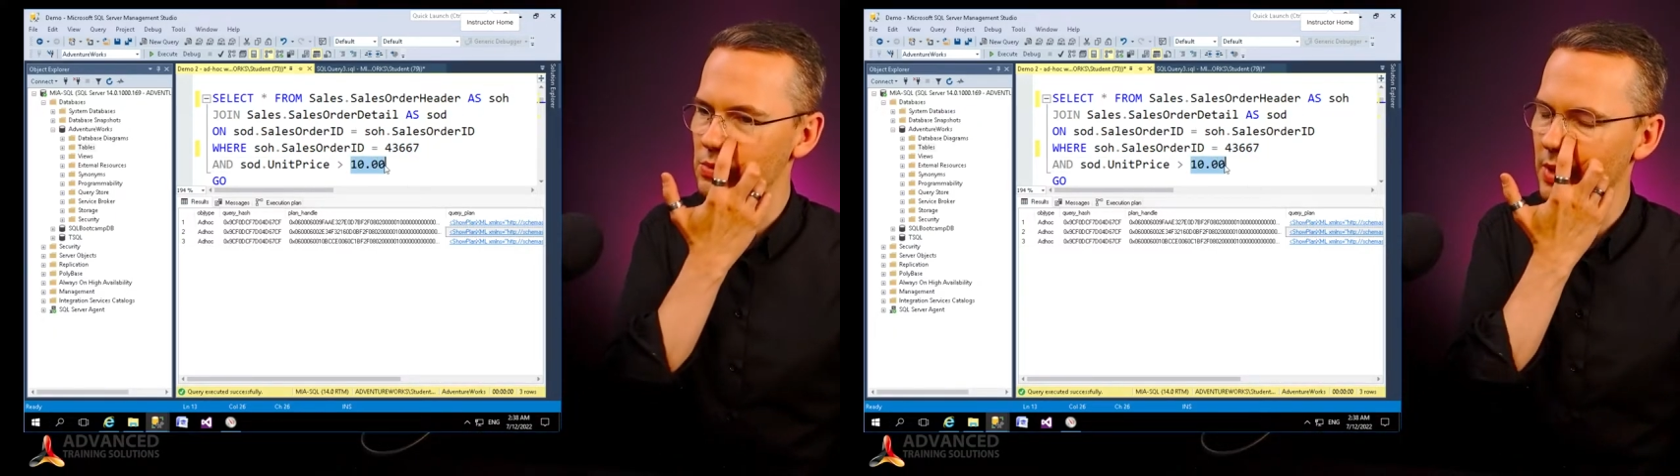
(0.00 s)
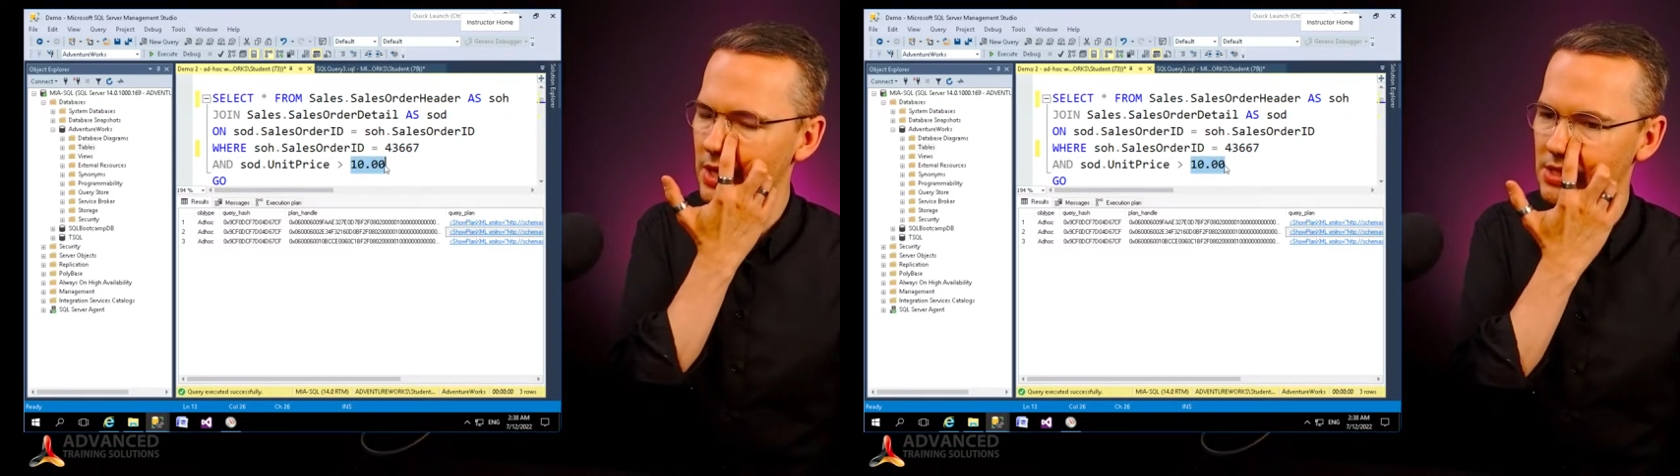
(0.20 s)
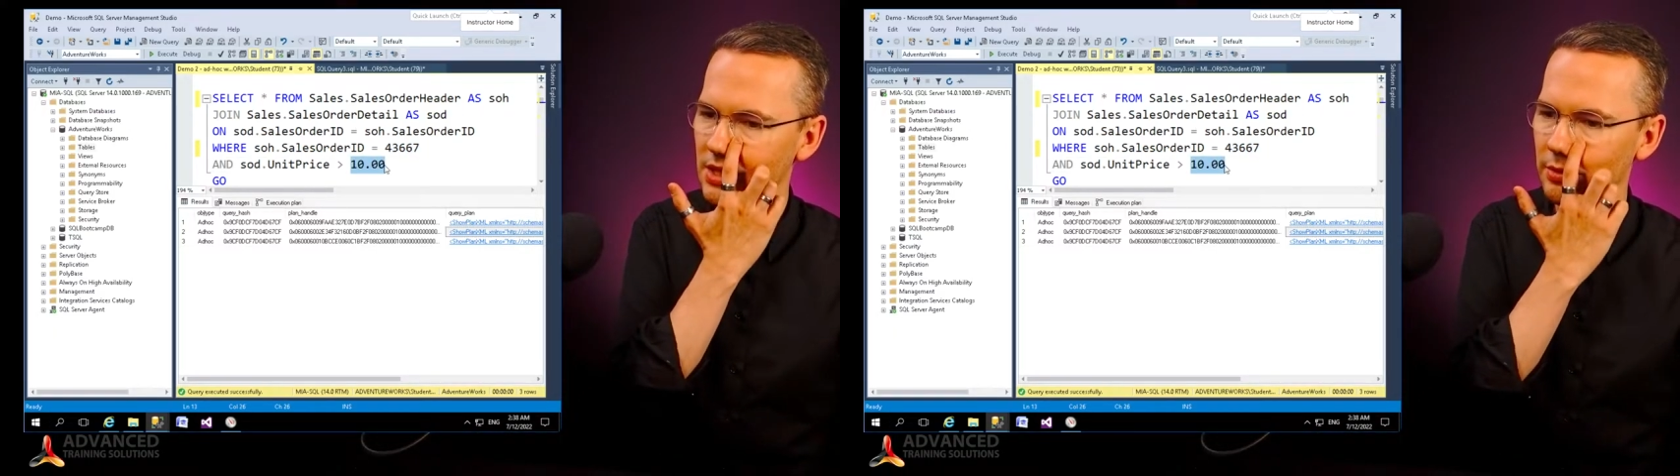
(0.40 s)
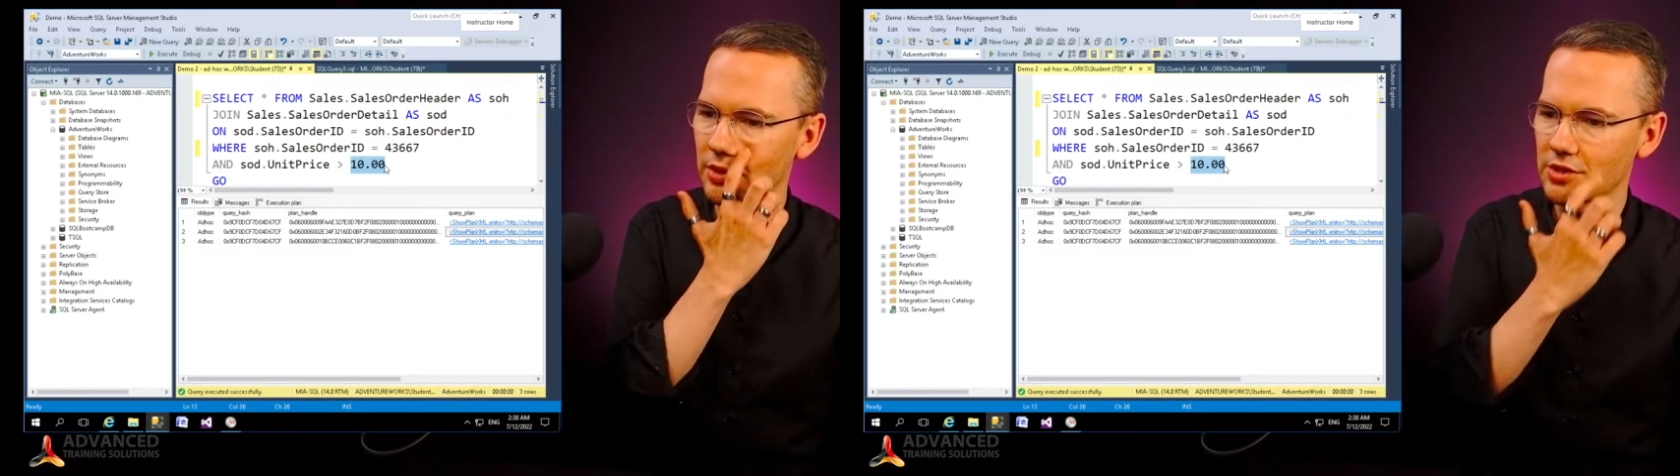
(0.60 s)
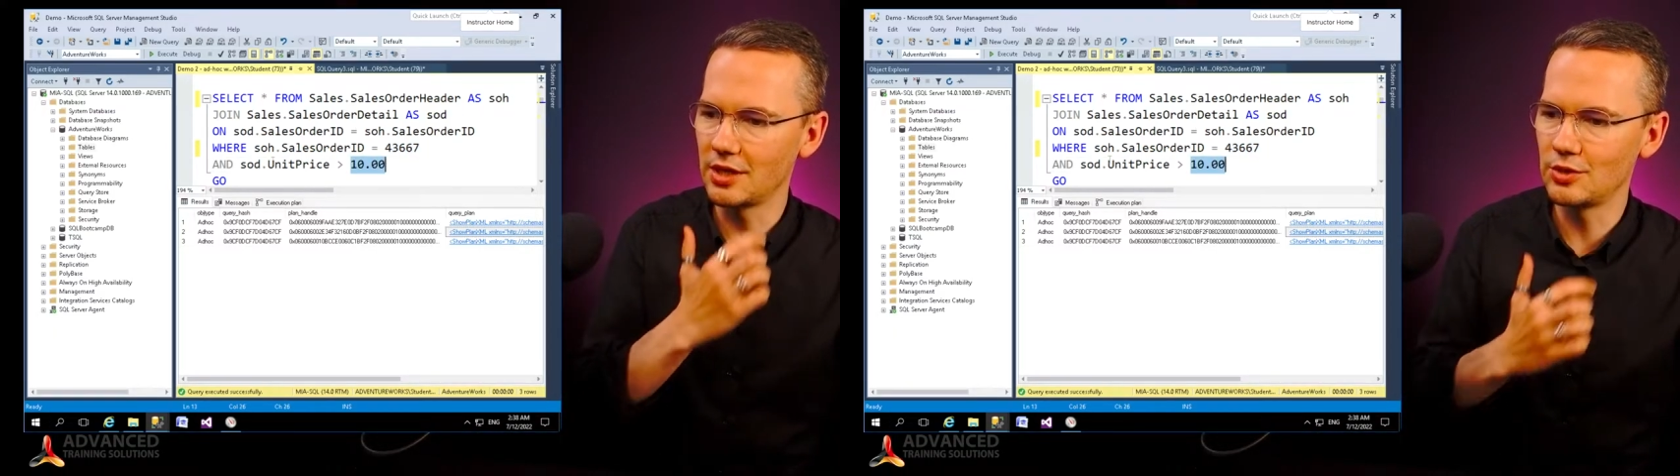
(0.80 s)
basically
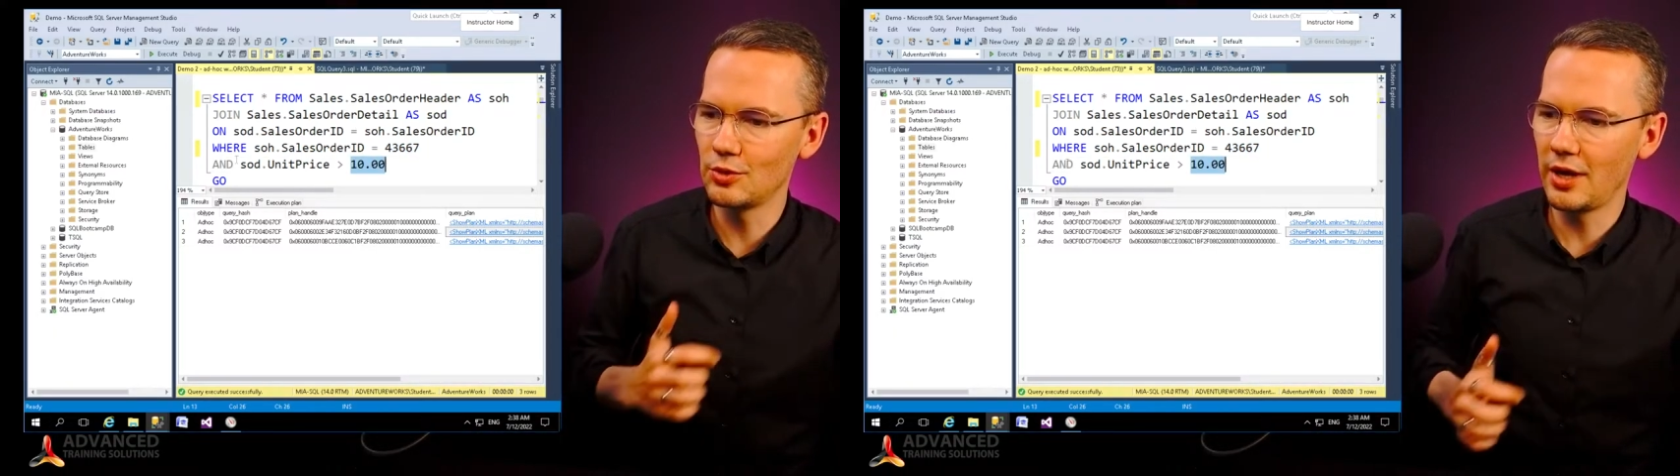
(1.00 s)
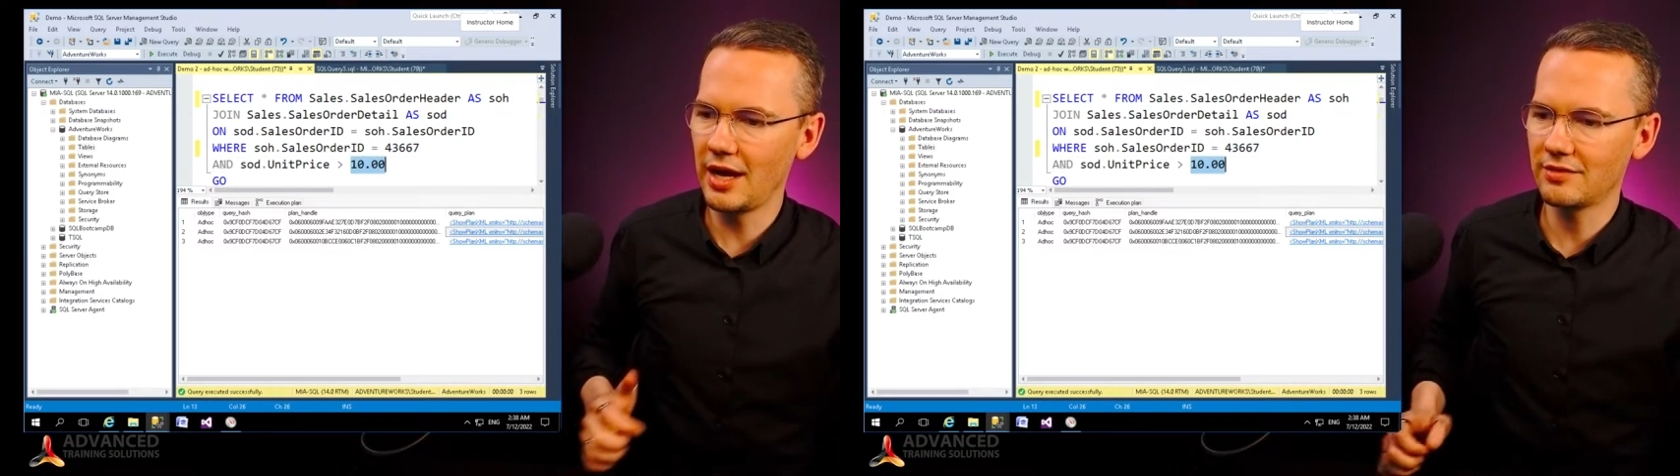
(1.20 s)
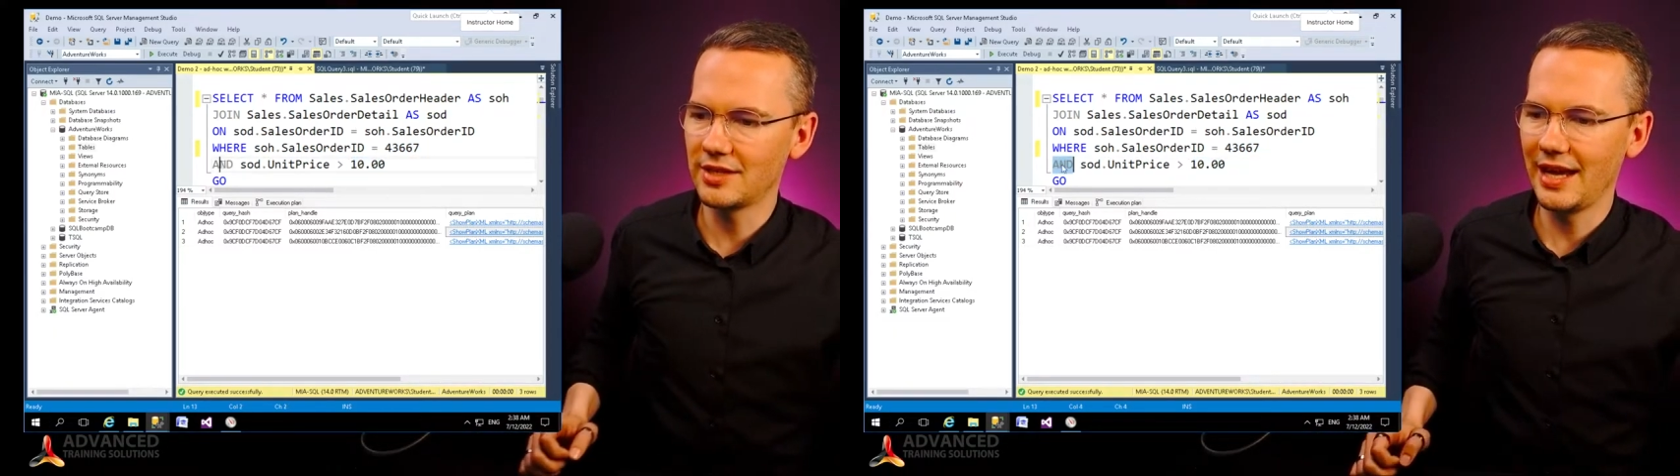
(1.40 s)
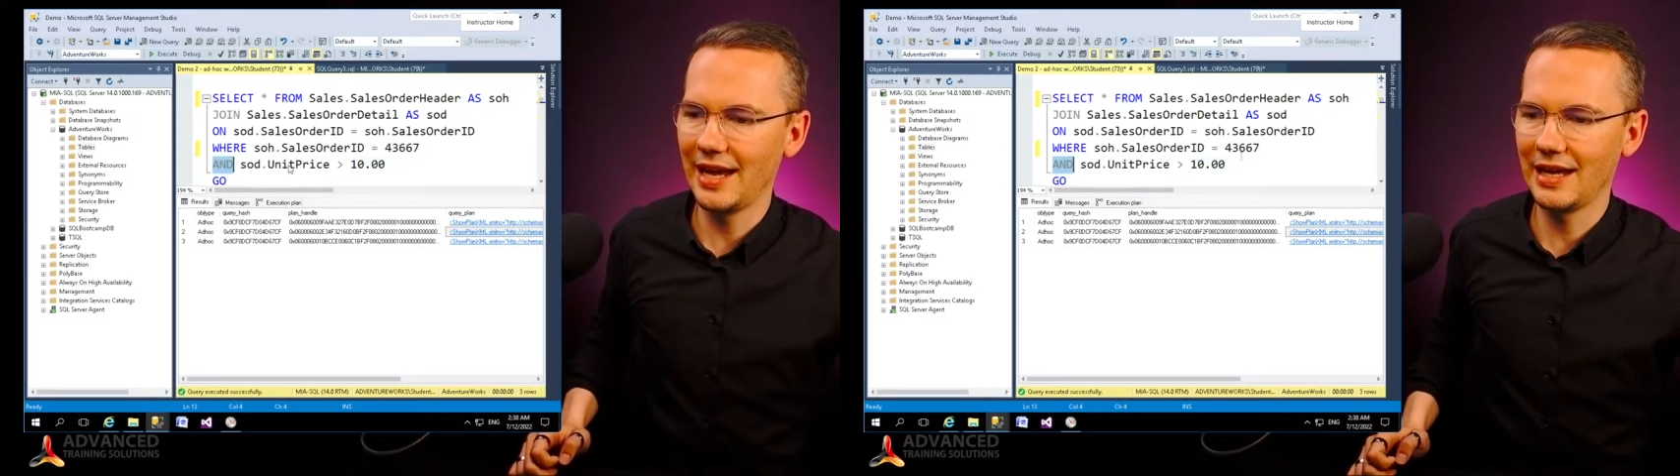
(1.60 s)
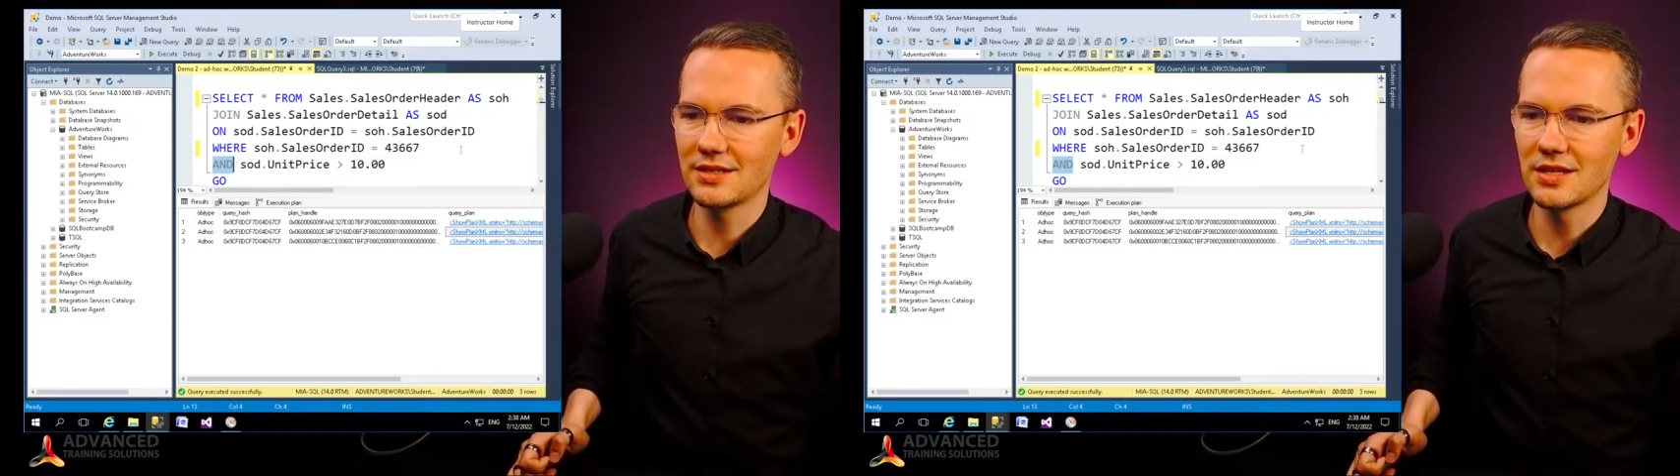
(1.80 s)
because I do have the
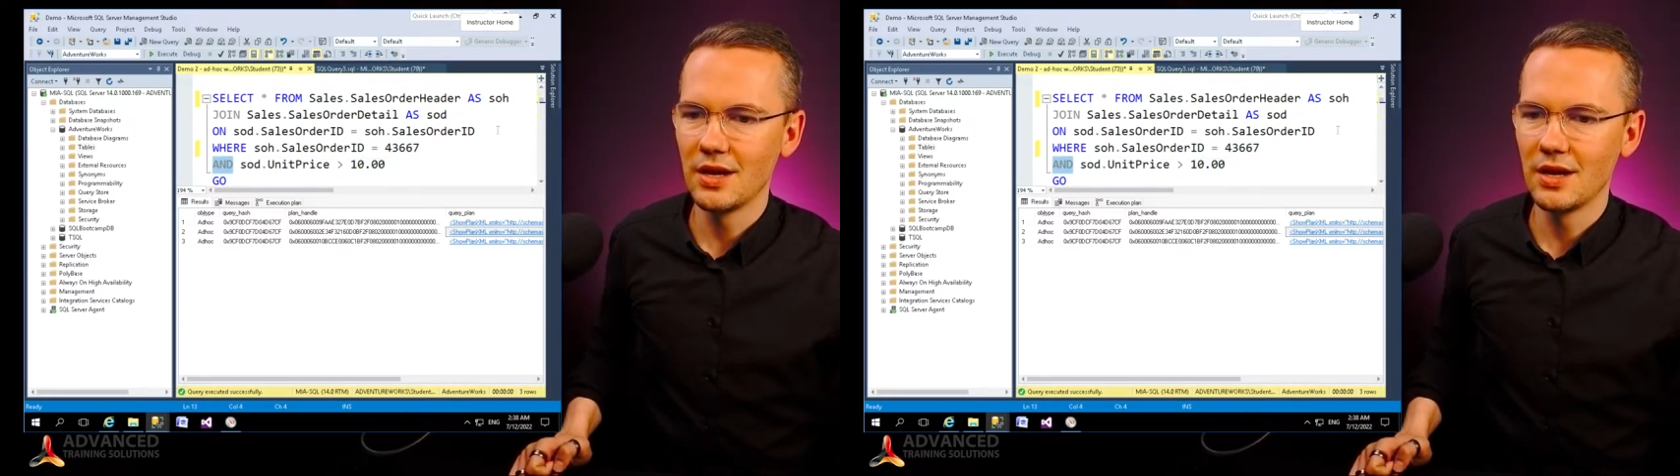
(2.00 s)
and